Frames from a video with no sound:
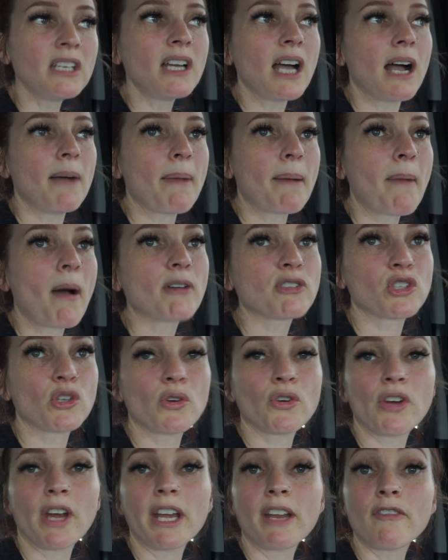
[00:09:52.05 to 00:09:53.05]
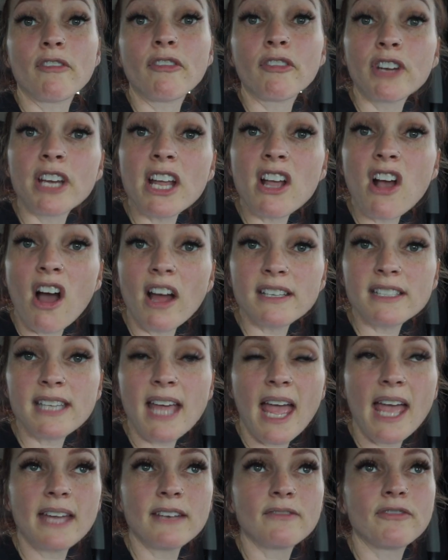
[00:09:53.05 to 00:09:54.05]
I'm also creating free
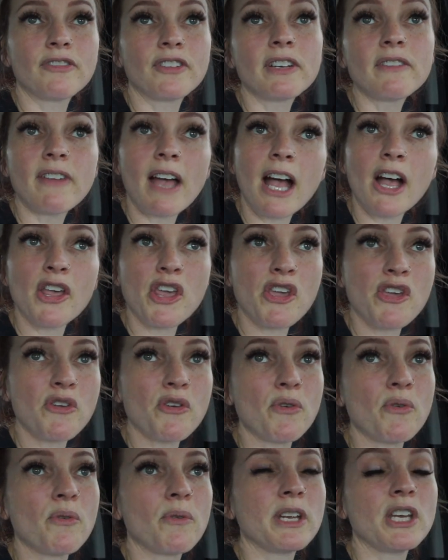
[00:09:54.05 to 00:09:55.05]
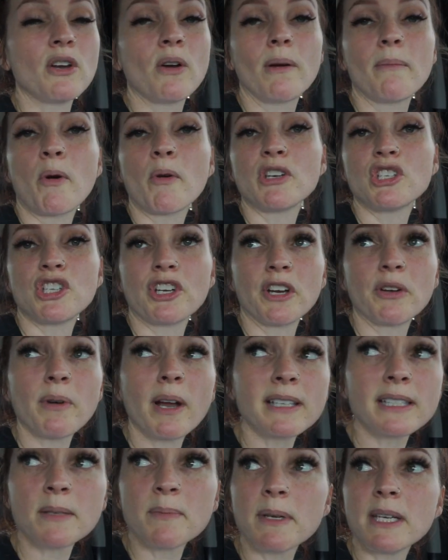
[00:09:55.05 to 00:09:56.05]
content, free value, you know, I'm always sharing
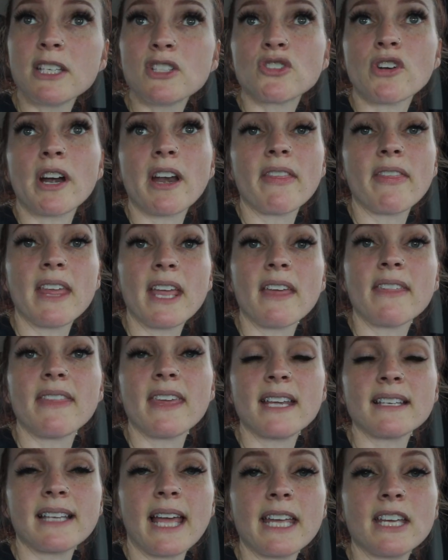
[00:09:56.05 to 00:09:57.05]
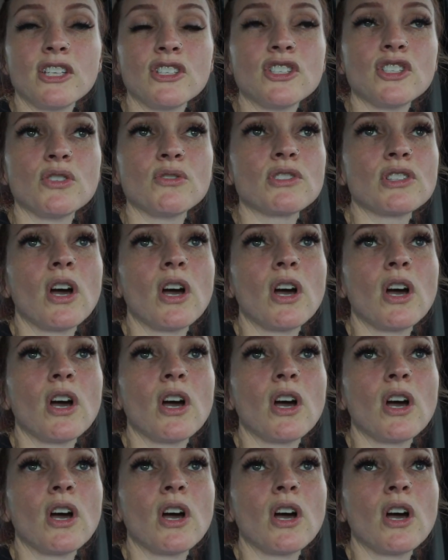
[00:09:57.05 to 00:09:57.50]
recipes, trying to think of things I can do.